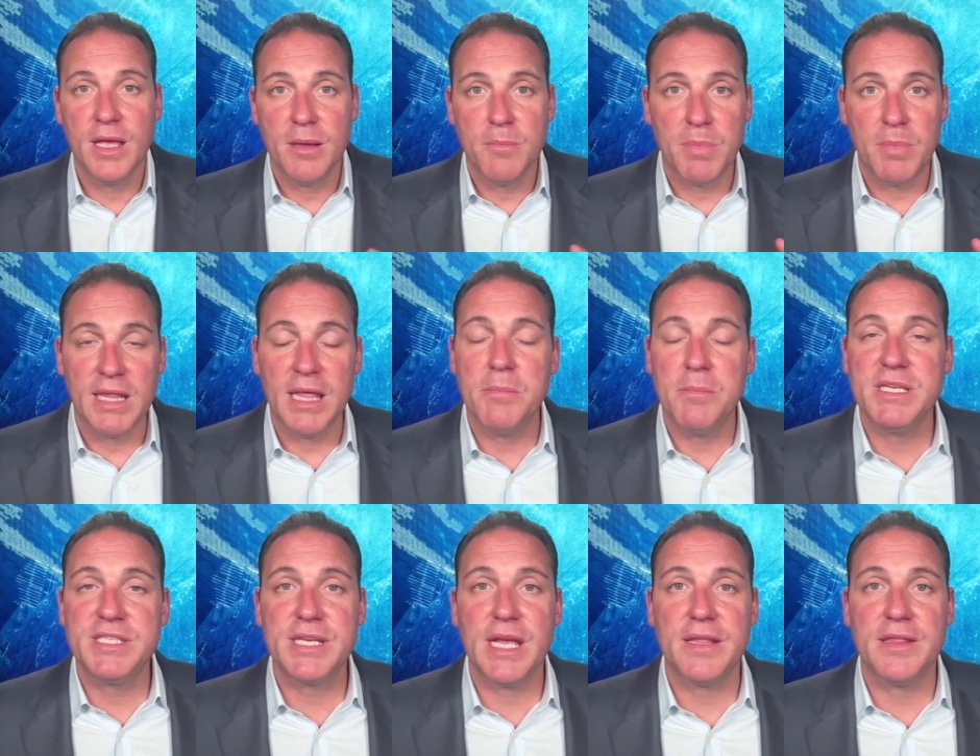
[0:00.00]
But let
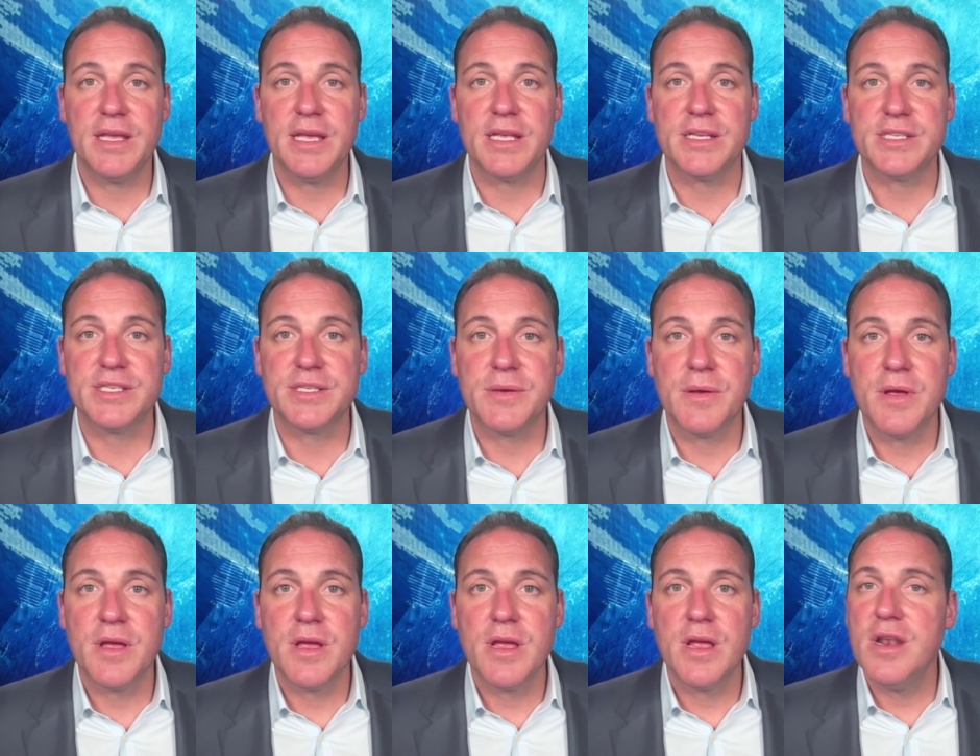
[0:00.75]
me say this.
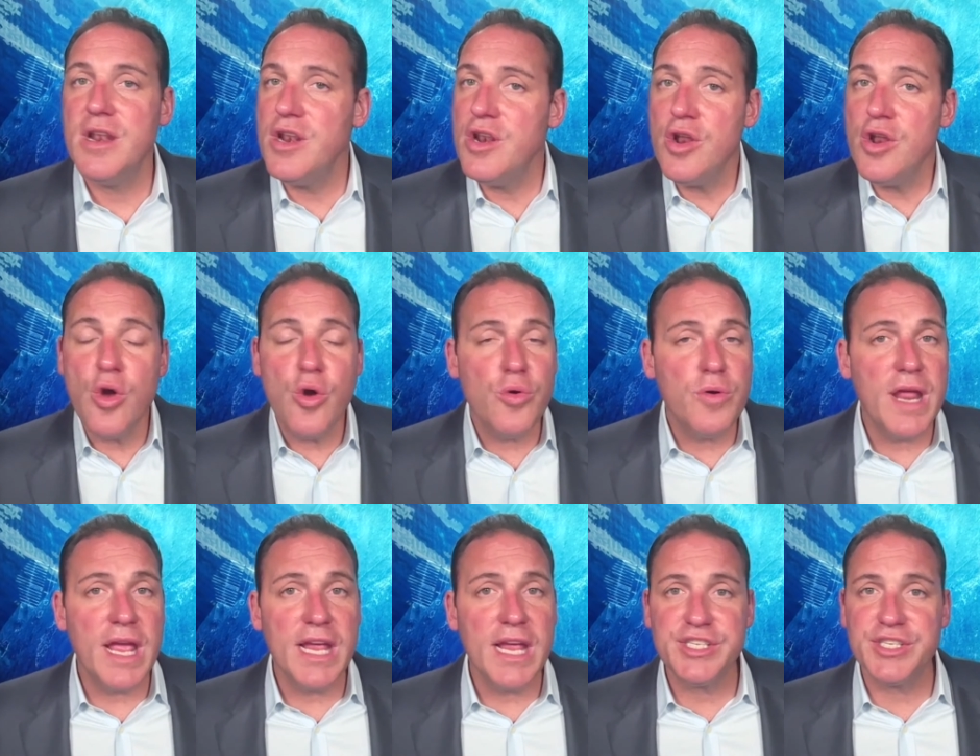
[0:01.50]
No
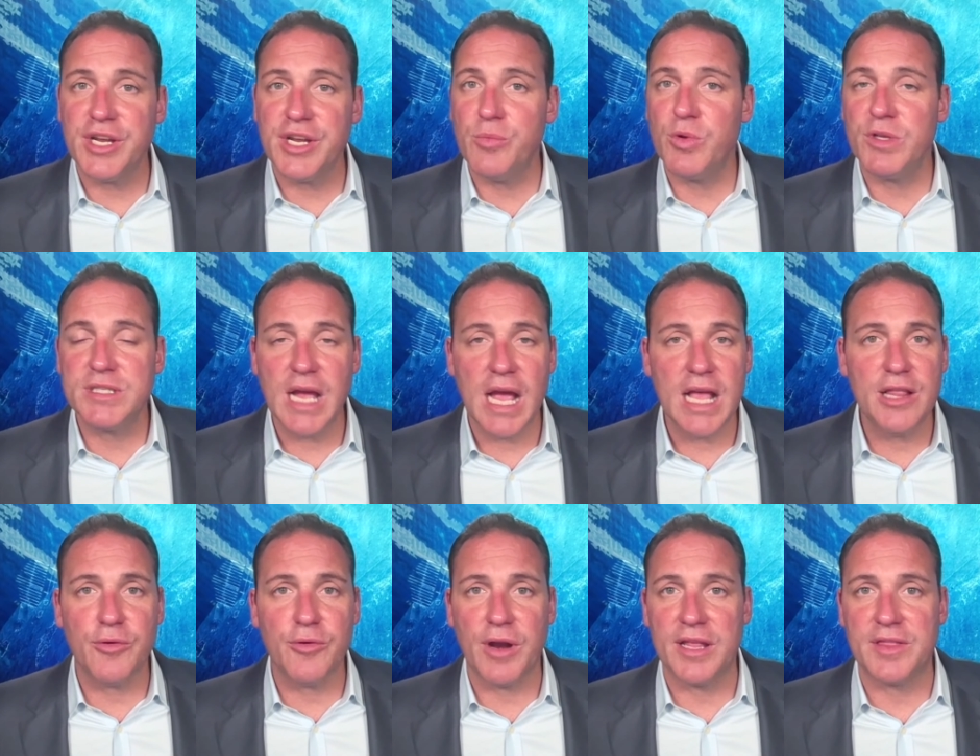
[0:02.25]
nation would
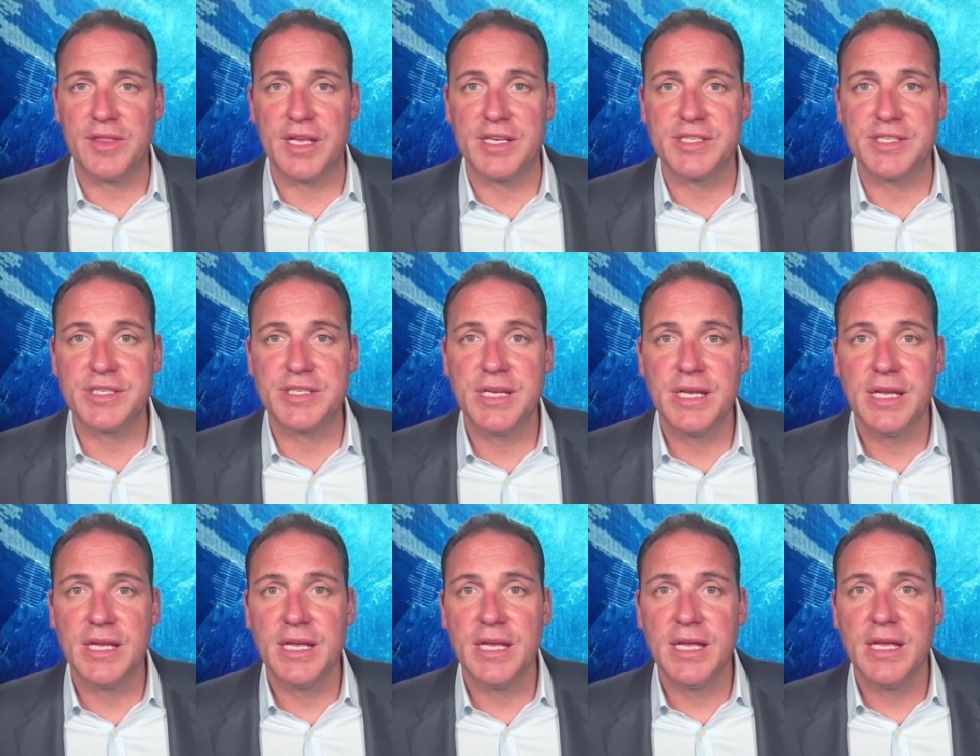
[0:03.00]
tolerate this.
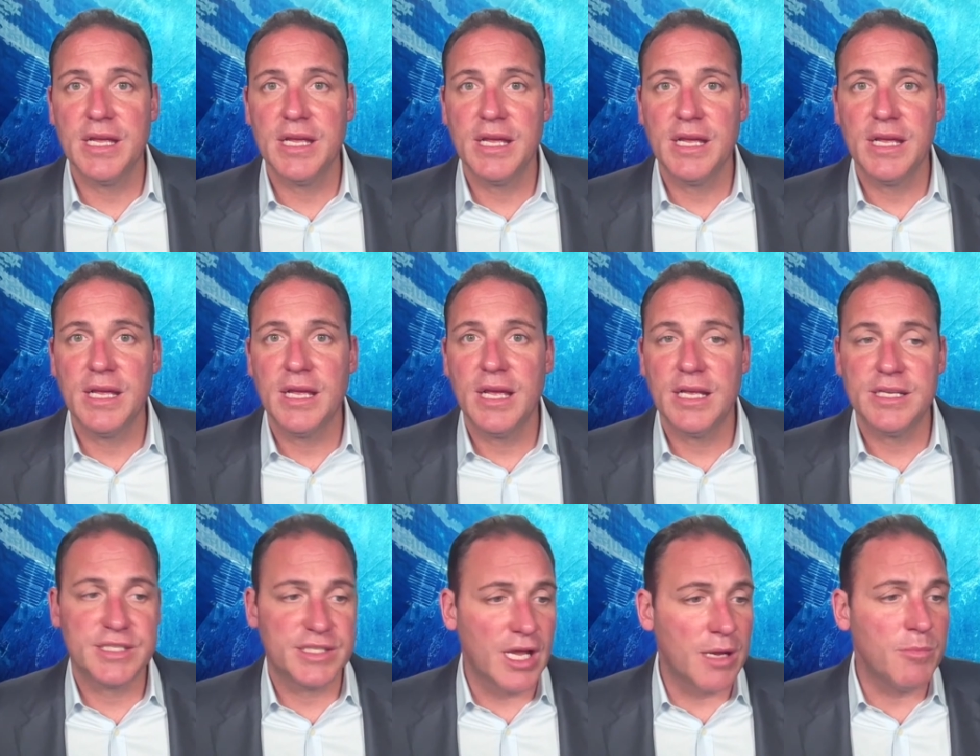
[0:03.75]

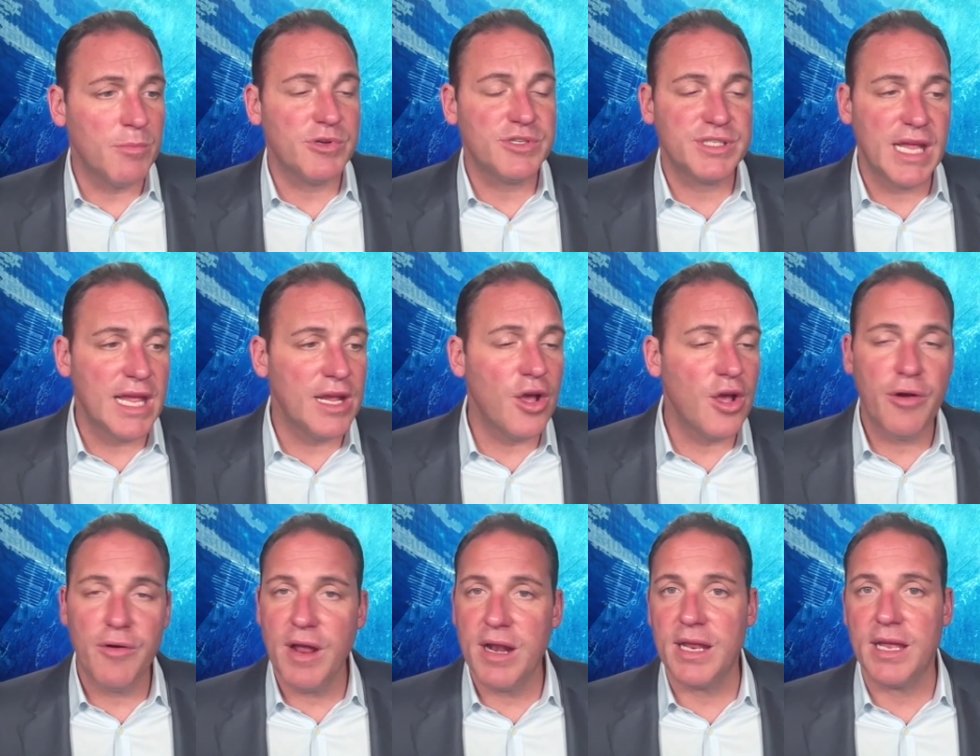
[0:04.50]
Some are saying
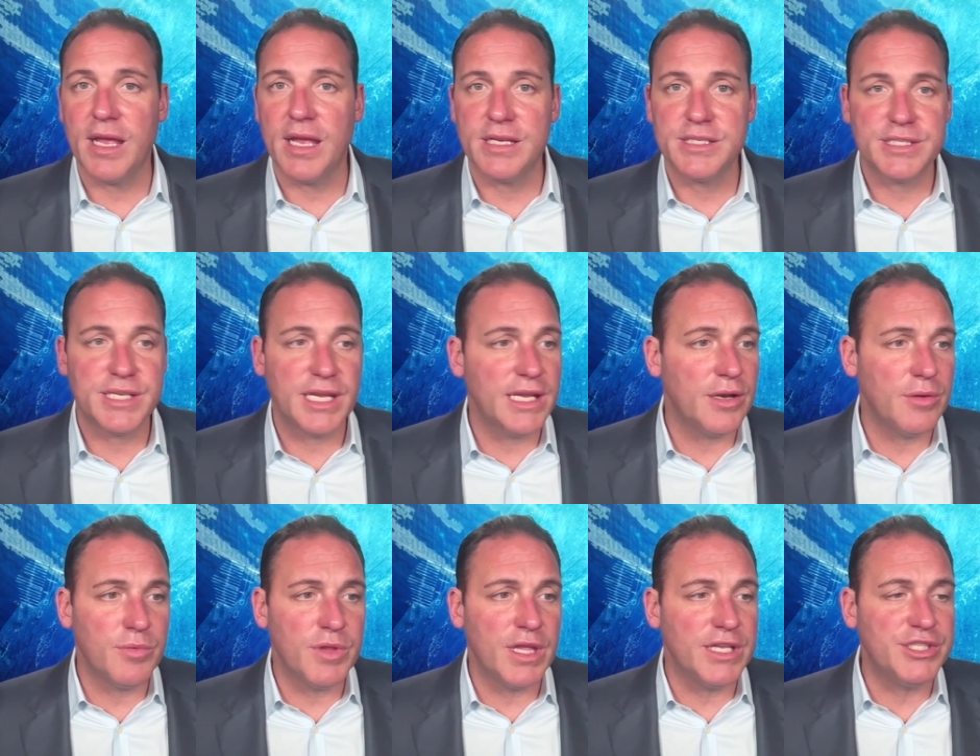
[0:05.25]
already, you see
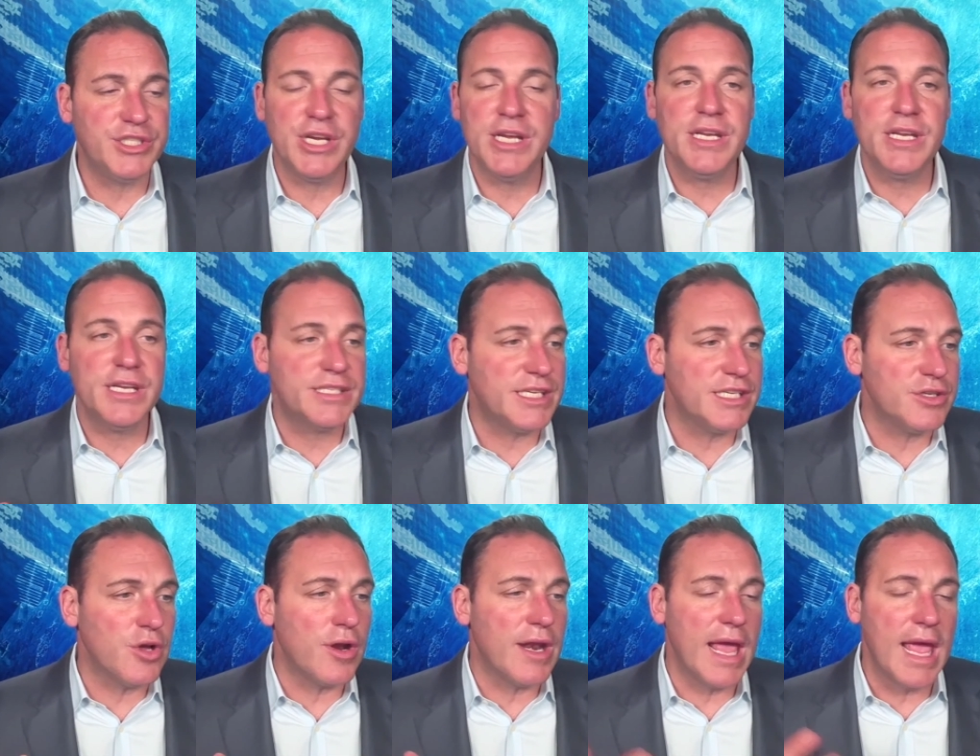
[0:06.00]
the
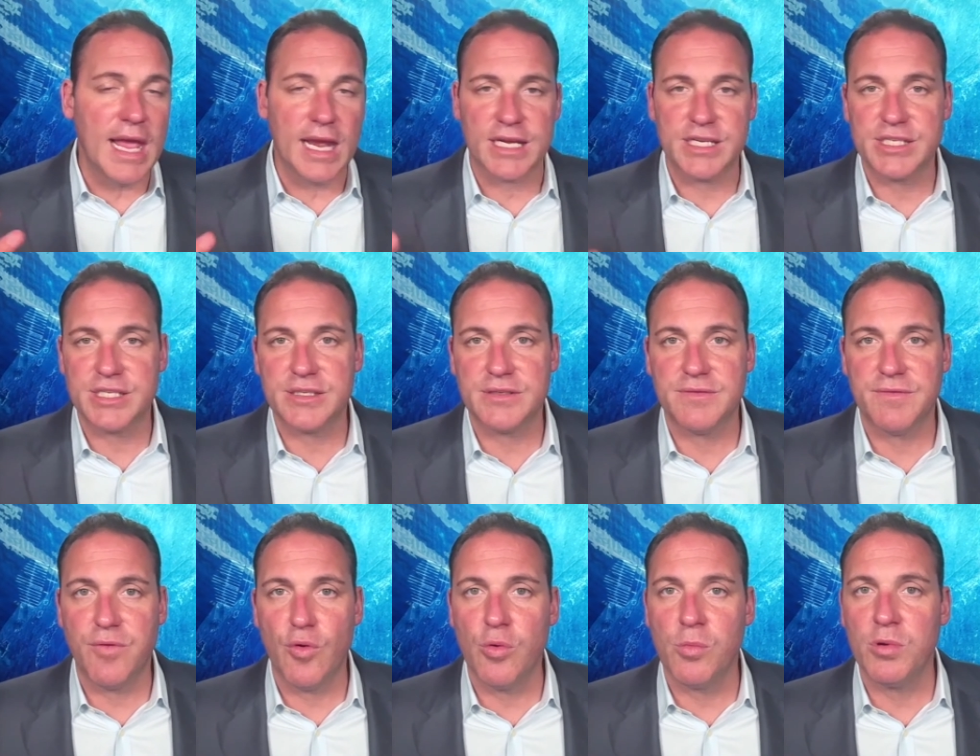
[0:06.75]
geniuses on X,
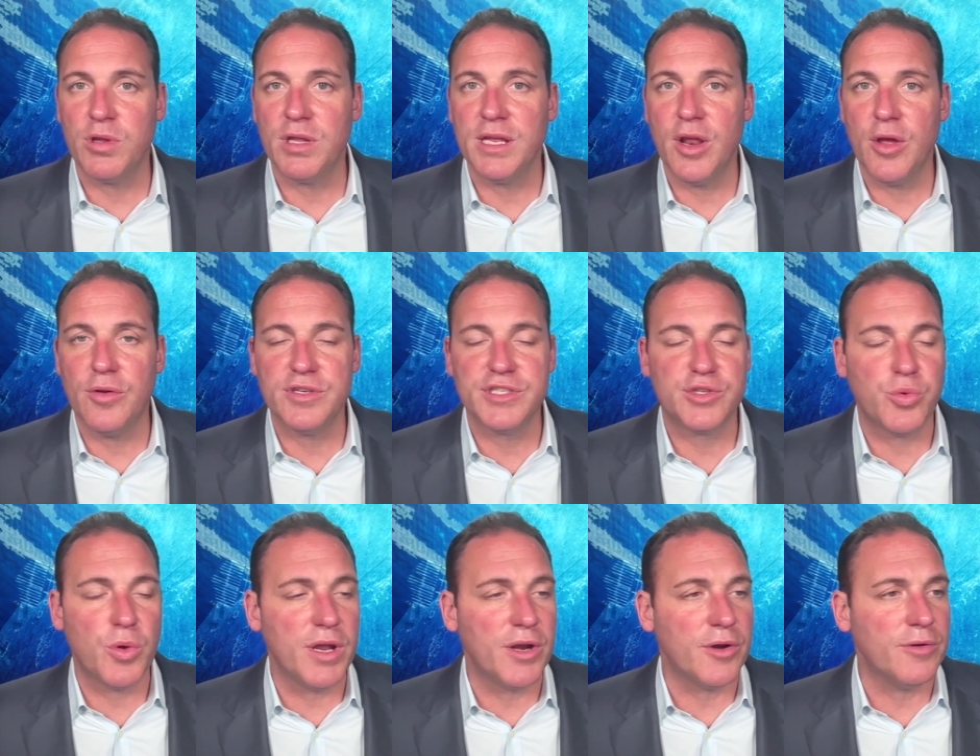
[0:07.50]
formerly known as
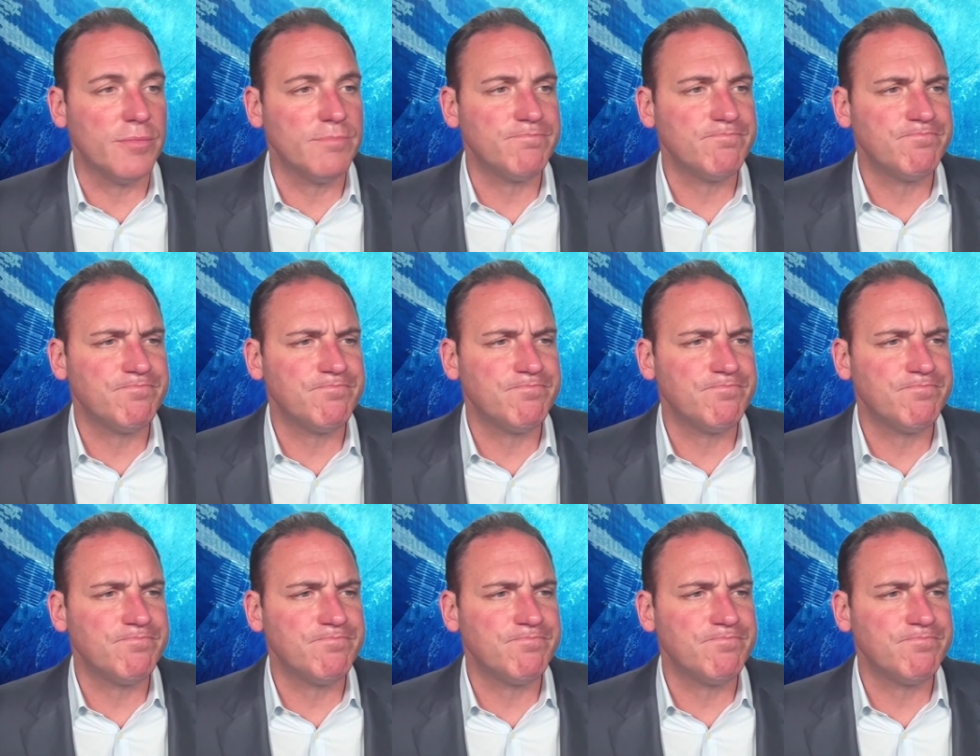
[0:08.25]
Twitter.